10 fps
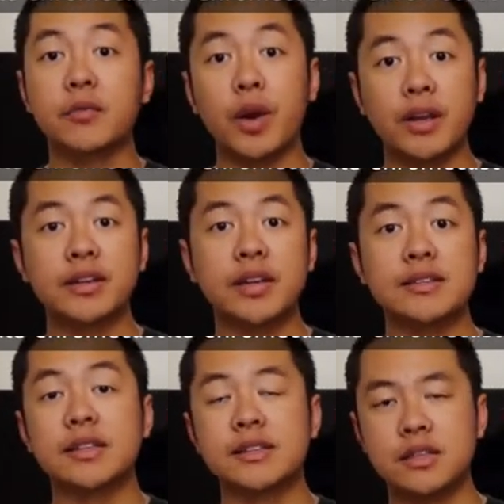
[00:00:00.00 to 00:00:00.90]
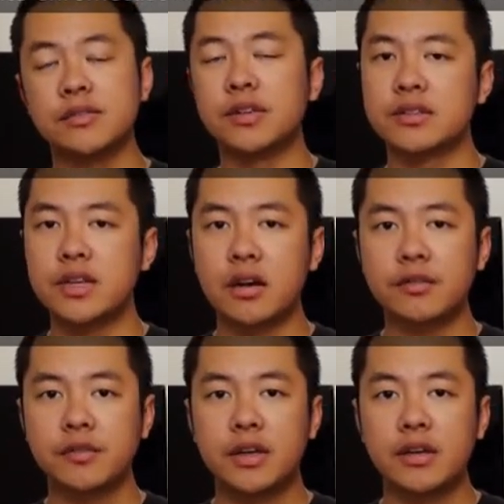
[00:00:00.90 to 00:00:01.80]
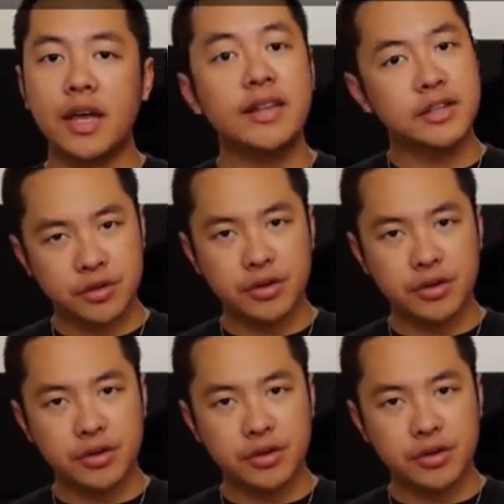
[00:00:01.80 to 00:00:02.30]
and recognize that the TV is off and then